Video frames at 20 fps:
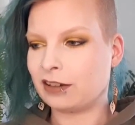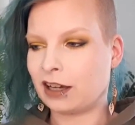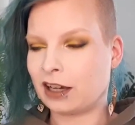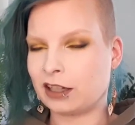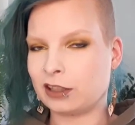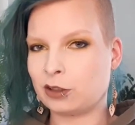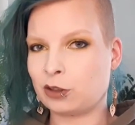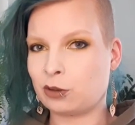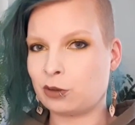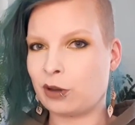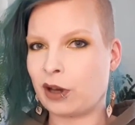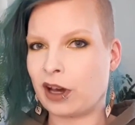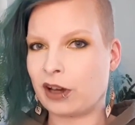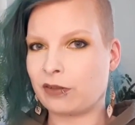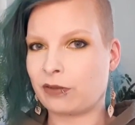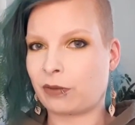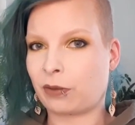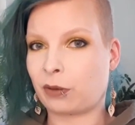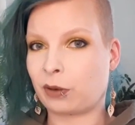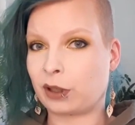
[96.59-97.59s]
I do
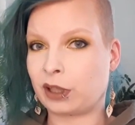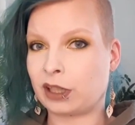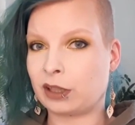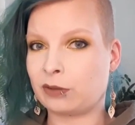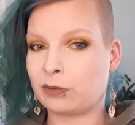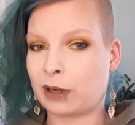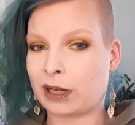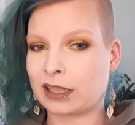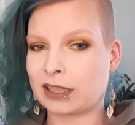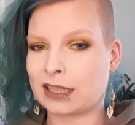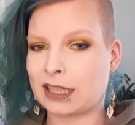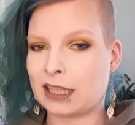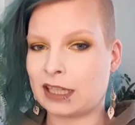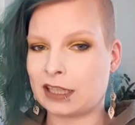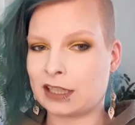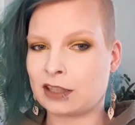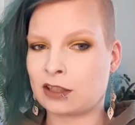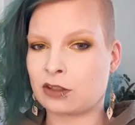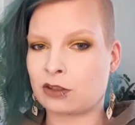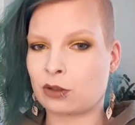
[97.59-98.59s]
have 3
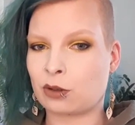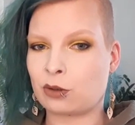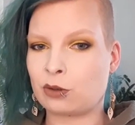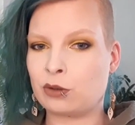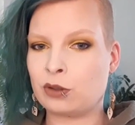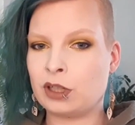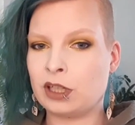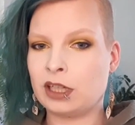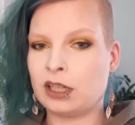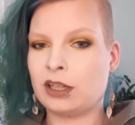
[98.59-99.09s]
vaccines, so